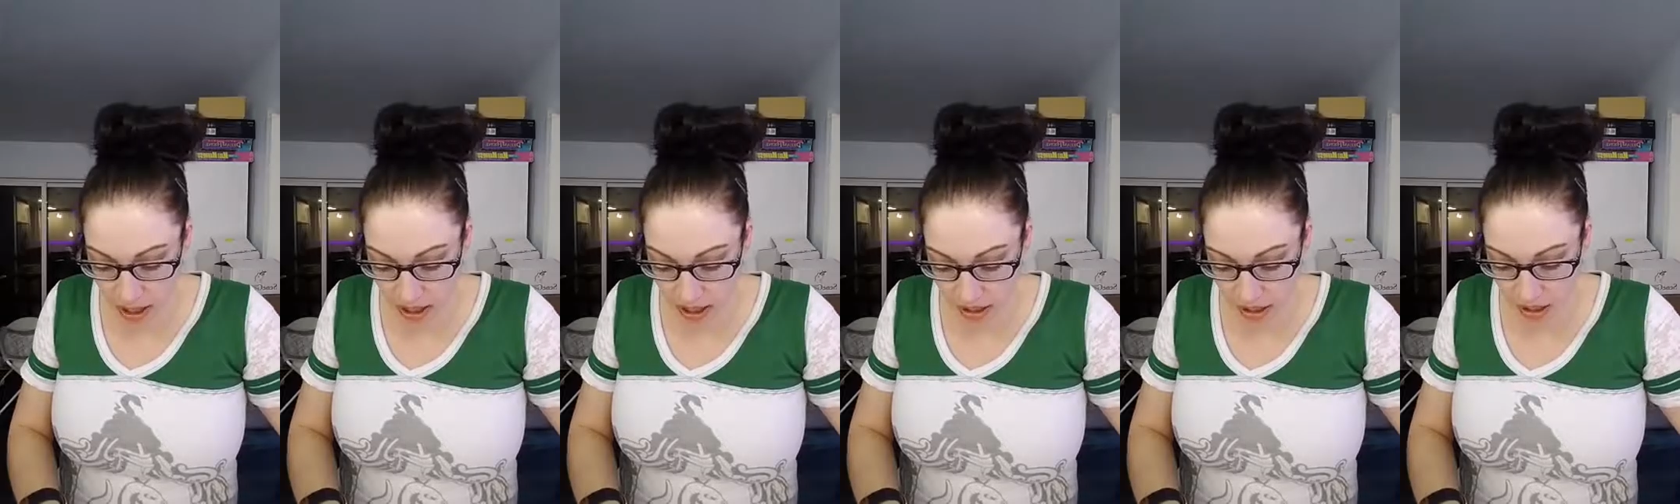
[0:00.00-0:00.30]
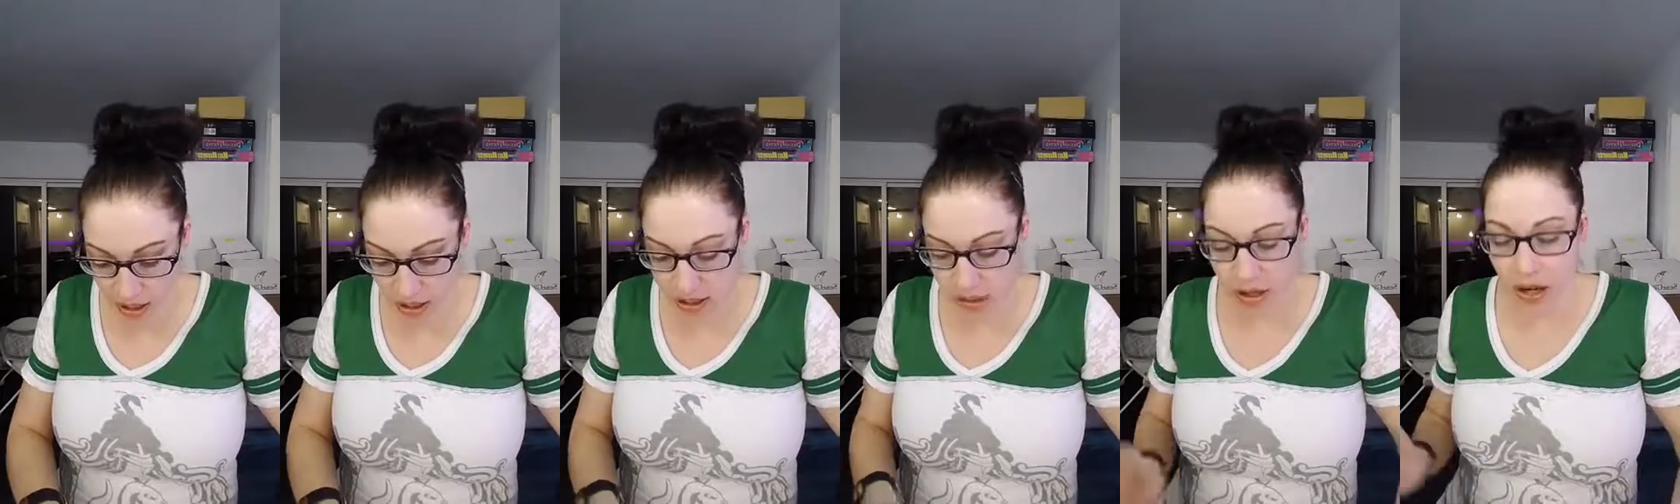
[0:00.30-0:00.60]
is
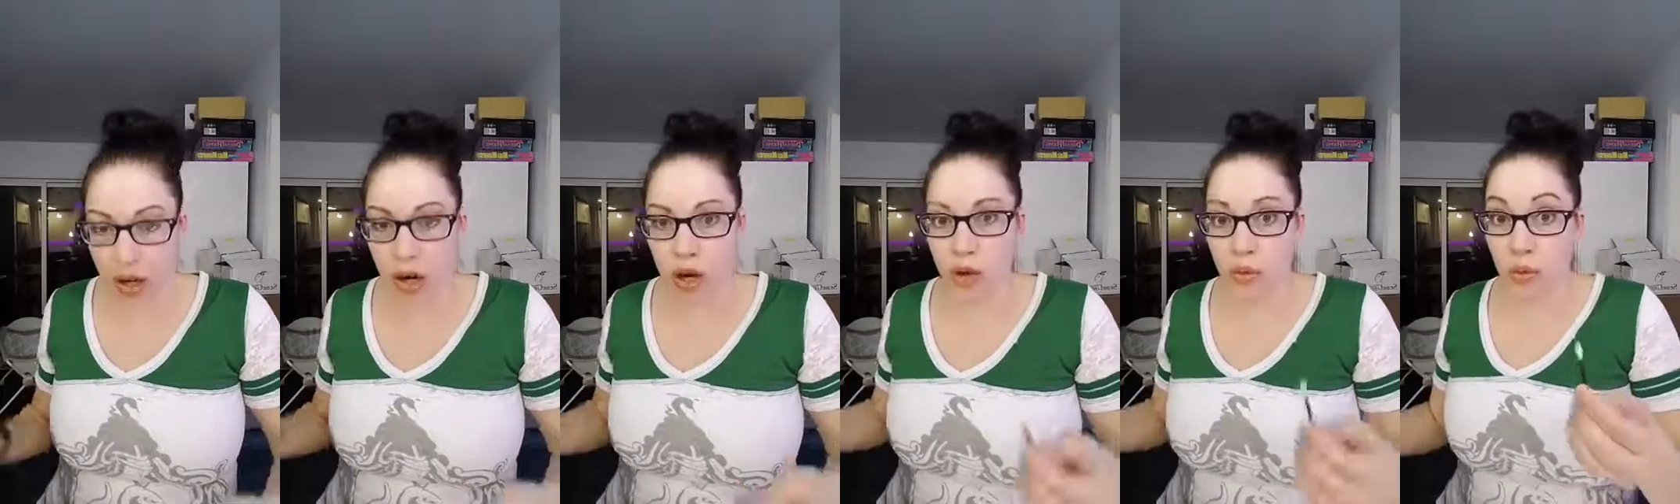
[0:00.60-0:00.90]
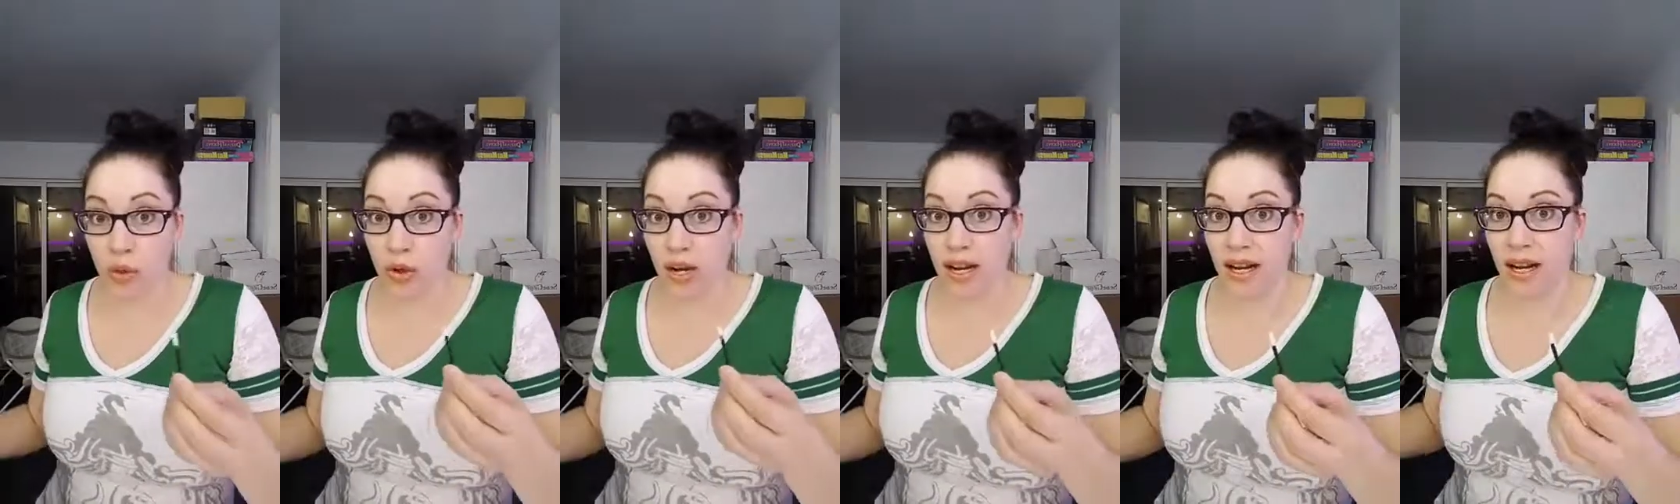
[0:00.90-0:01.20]
so
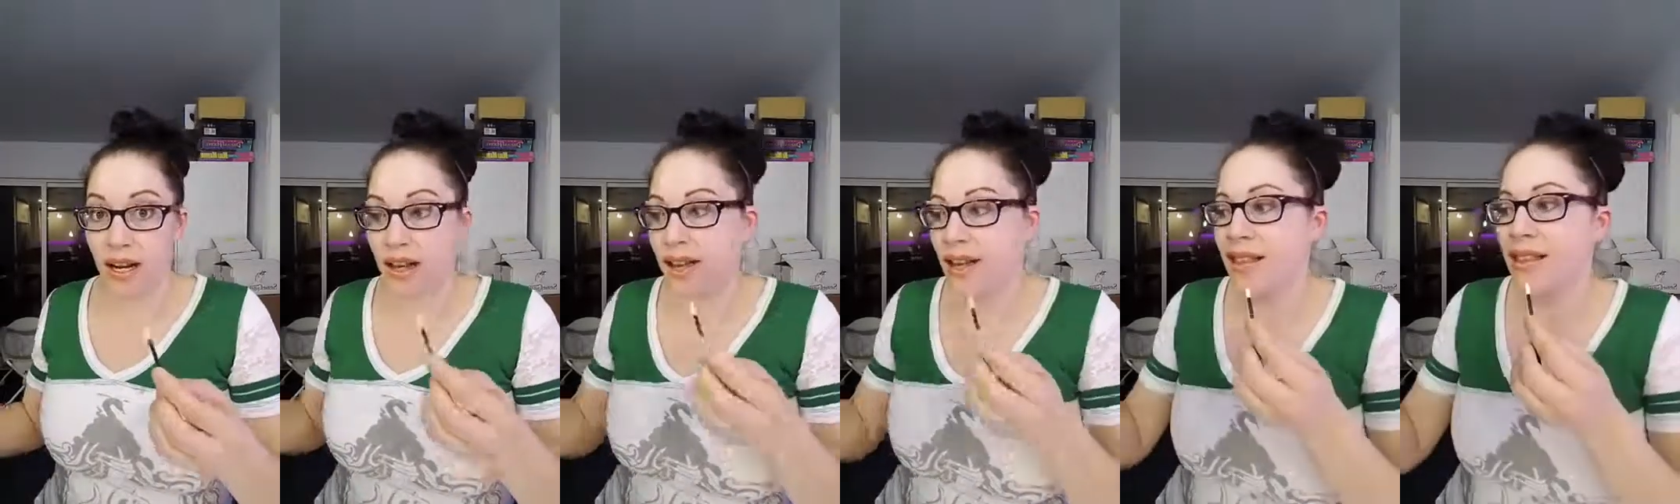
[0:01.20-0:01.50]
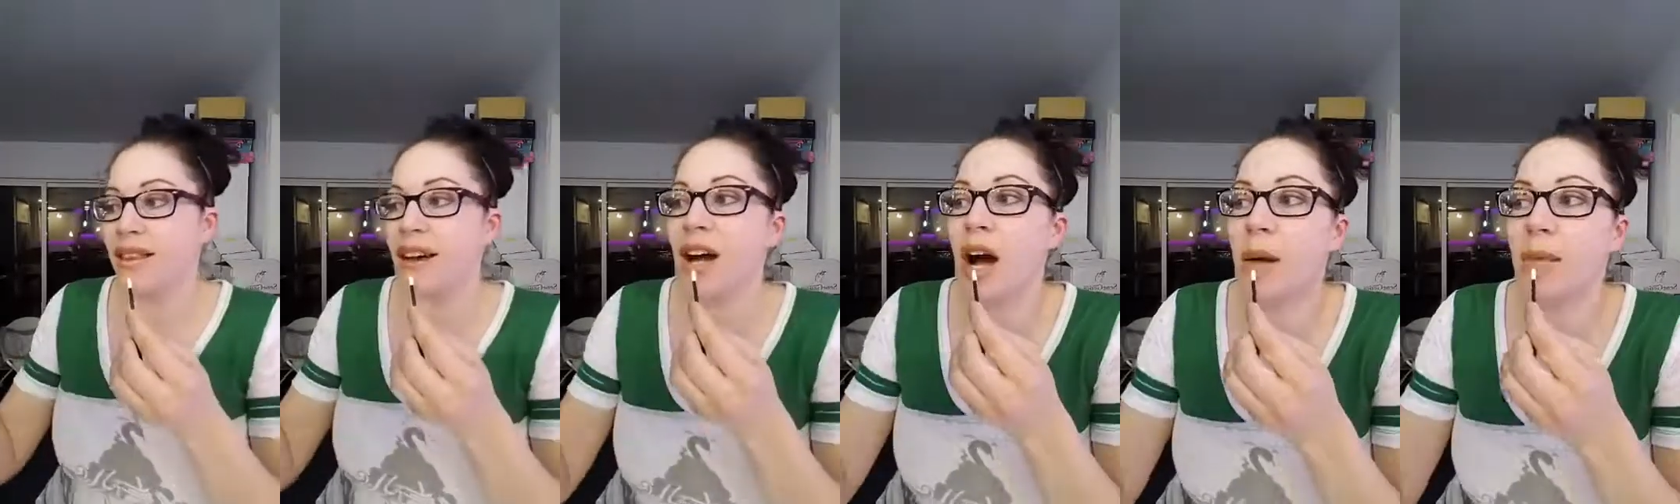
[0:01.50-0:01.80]
pretty,
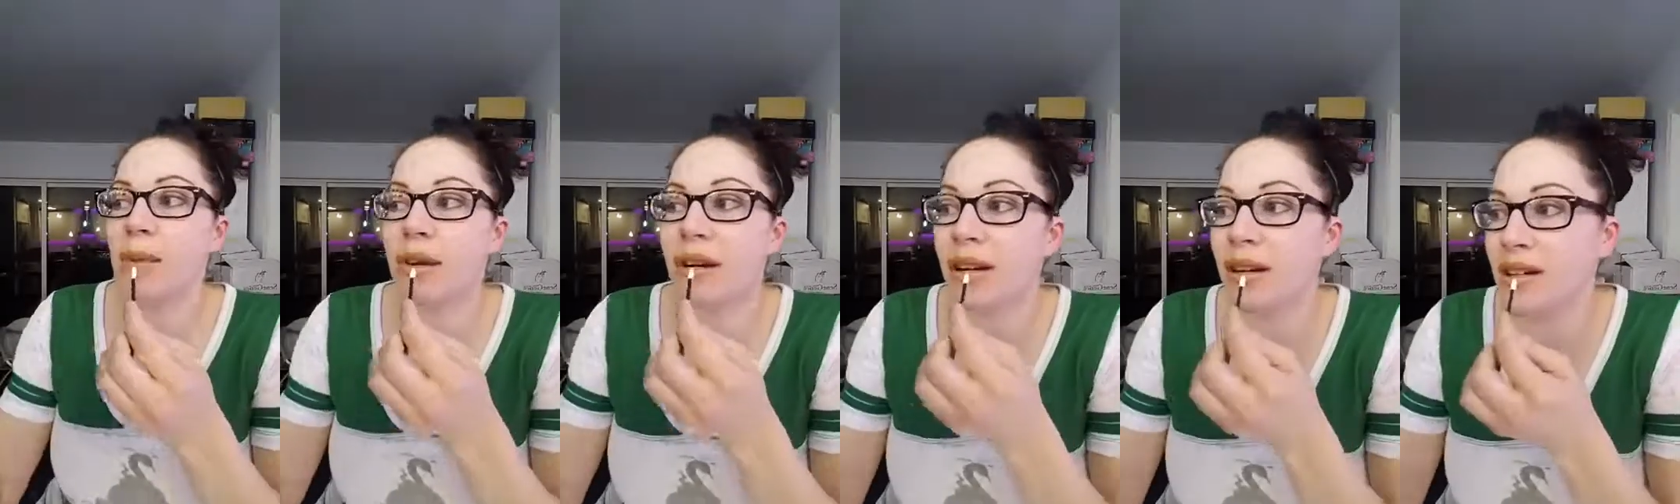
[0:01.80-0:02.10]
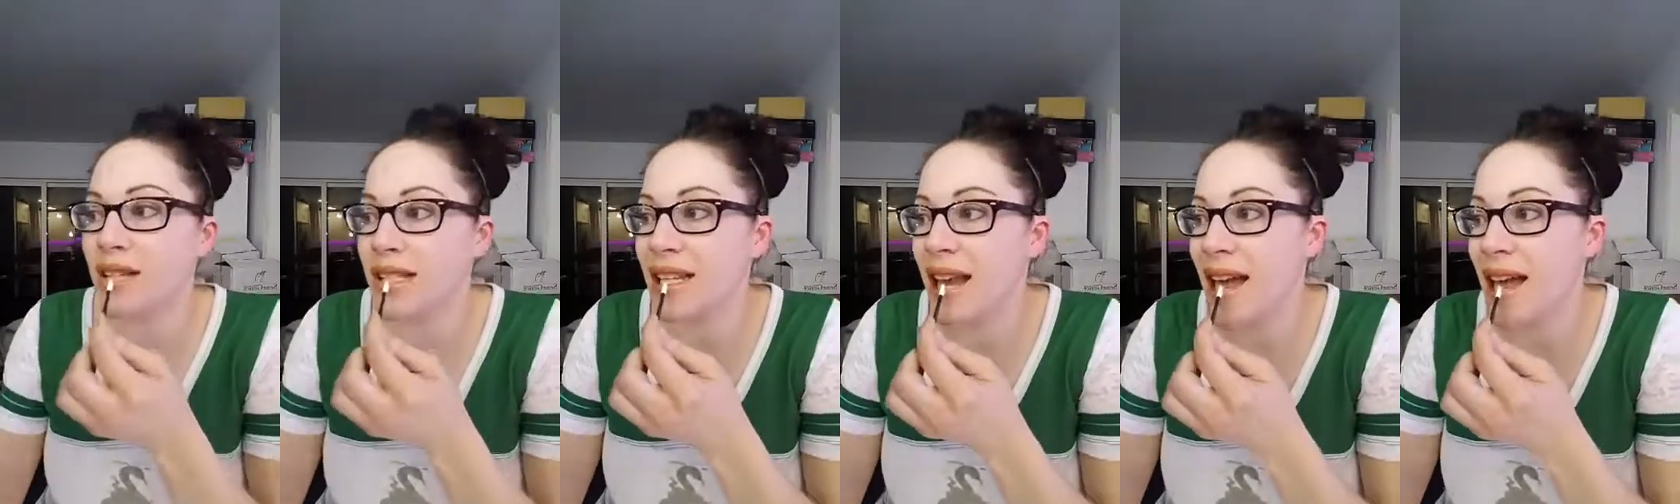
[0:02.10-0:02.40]
the copper
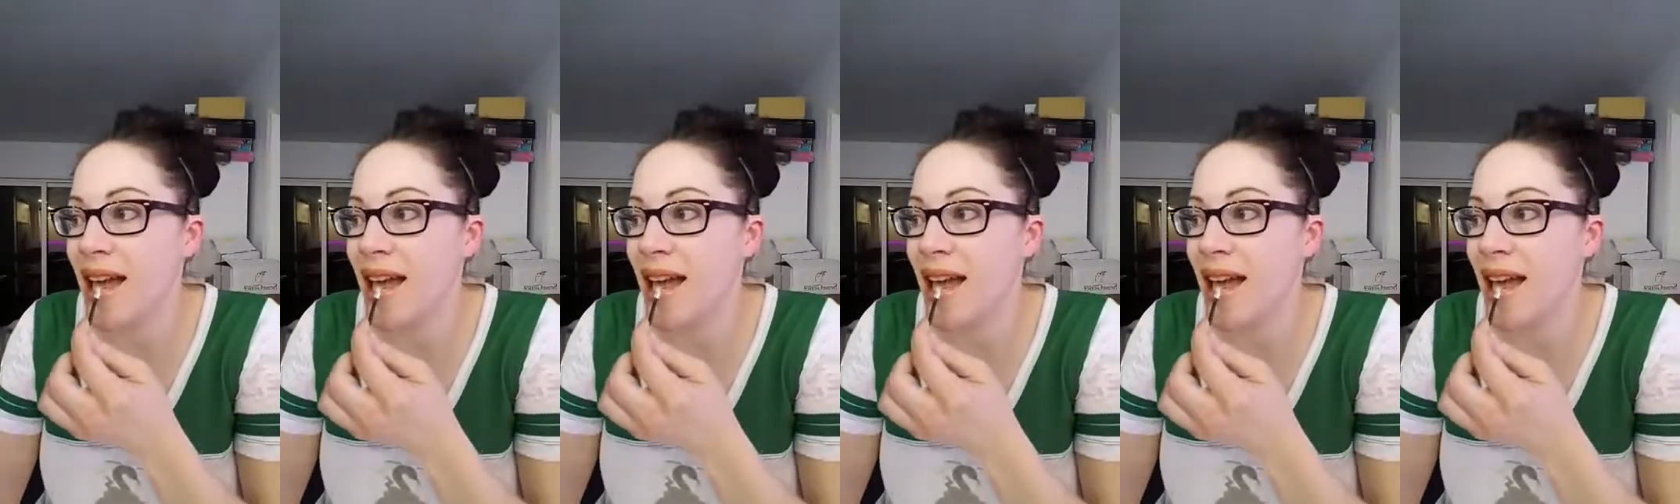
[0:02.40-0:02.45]
rose.